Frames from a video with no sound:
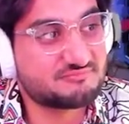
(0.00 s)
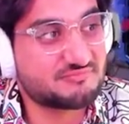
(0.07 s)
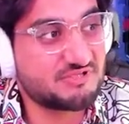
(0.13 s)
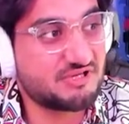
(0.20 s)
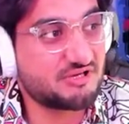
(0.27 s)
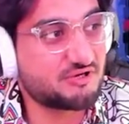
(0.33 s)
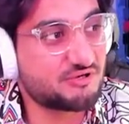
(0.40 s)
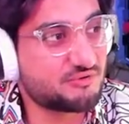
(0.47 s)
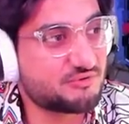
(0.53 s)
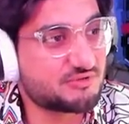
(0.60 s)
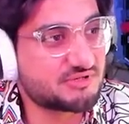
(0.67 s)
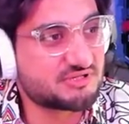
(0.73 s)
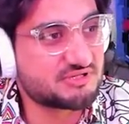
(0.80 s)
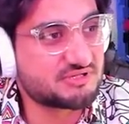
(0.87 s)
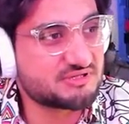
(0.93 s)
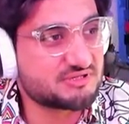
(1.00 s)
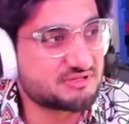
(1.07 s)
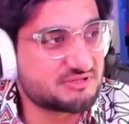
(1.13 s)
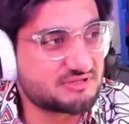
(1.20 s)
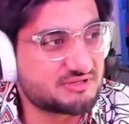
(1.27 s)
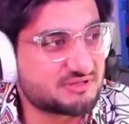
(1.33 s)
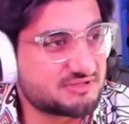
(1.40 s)
Uh oh.
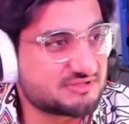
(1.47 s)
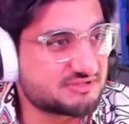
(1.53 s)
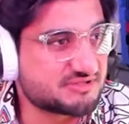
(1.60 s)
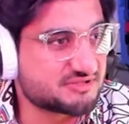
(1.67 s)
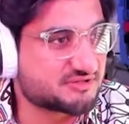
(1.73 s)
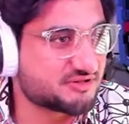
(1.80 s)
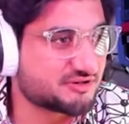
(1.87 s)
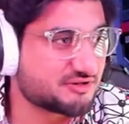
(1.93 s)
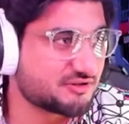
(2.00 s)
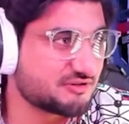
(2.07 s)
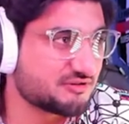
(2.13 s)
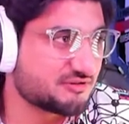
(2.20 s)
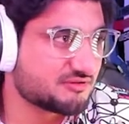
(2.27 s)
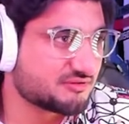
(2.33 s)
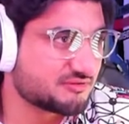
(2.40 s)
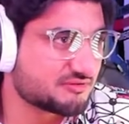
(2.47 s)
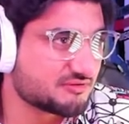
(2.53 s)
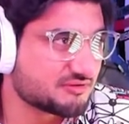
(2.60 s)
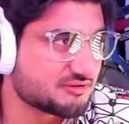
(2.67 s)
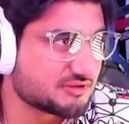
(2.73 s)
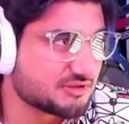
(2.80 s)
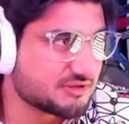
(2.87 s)
There's a turtle.
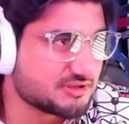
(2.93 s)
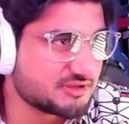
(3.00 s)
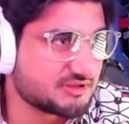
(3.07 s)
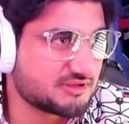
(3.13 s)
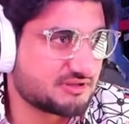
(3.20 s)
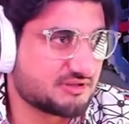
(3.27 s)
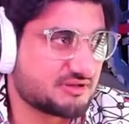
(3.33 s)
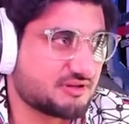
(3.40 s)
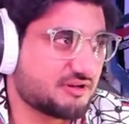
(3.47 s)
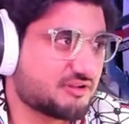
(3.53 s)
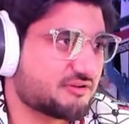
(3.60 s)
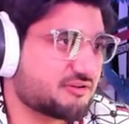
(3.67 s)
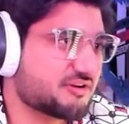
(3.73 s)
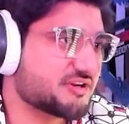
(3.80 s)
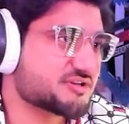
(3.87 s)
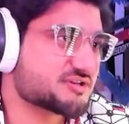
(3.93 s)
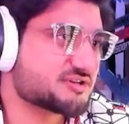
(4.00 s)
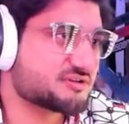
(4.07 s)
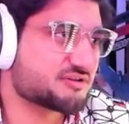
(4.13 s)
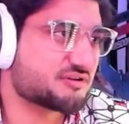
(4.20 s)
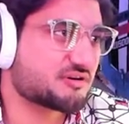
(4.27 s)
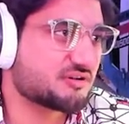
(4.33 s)
Another ancient
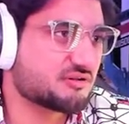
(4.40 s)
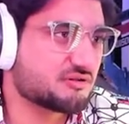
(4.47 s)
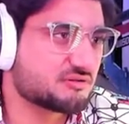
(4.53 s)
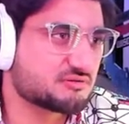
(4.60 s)
turtle.